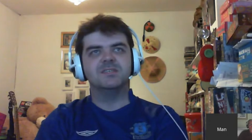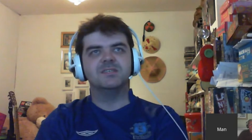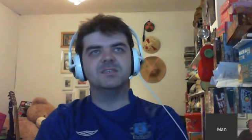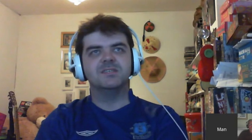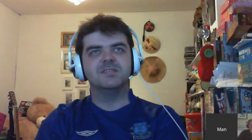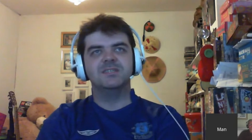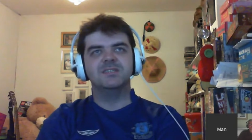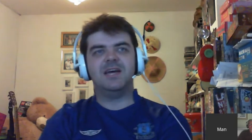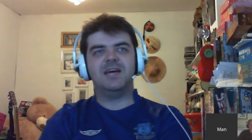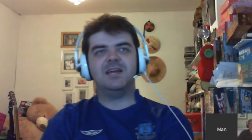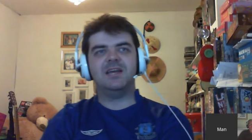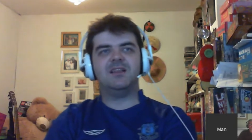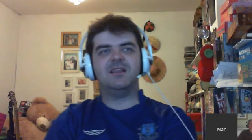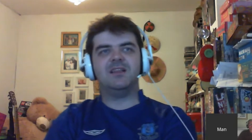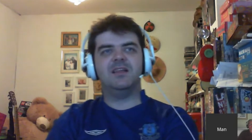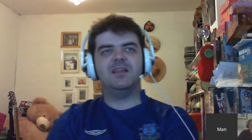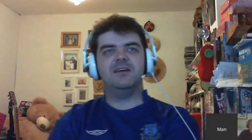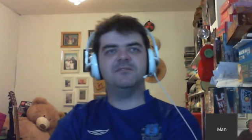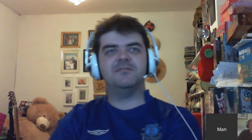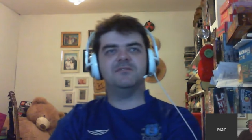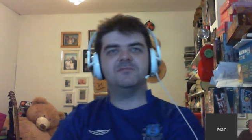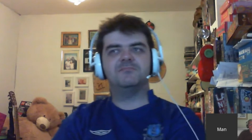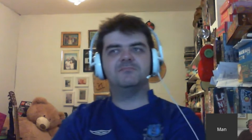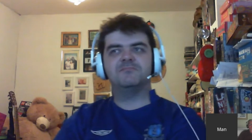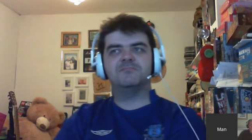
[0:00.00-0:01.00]
9 and
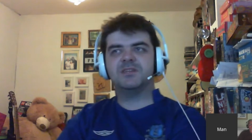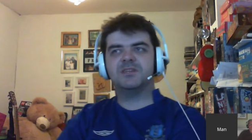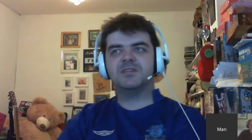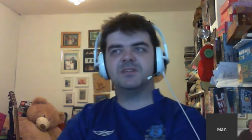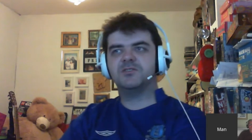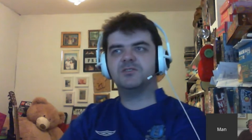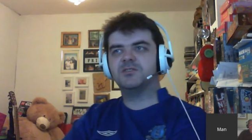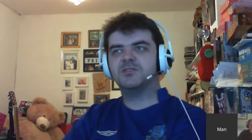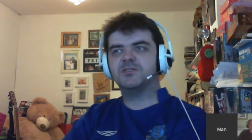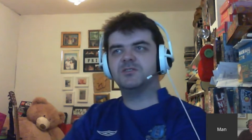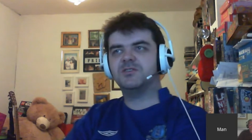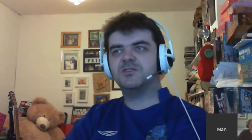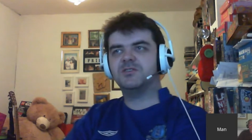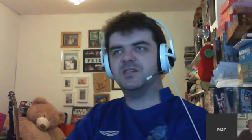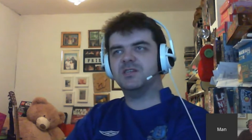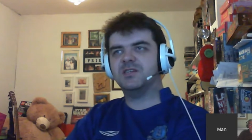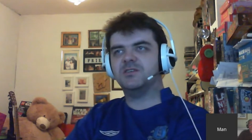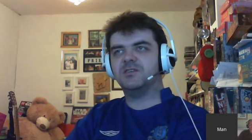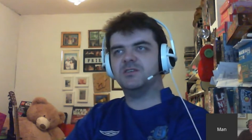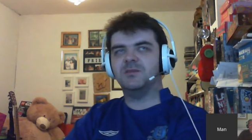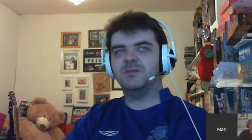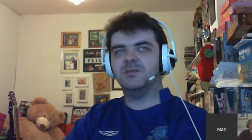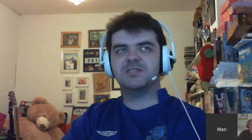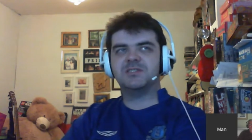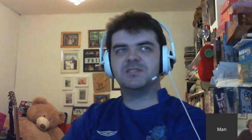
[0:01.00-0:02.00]
11. That's
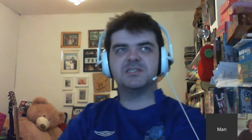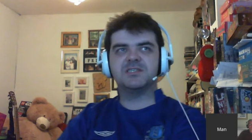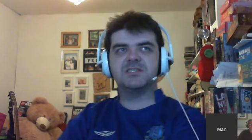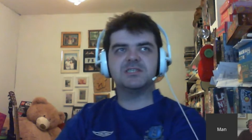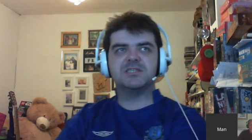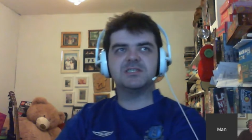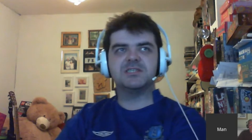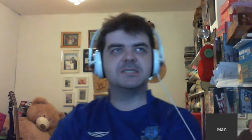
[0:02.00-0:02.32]
your limits.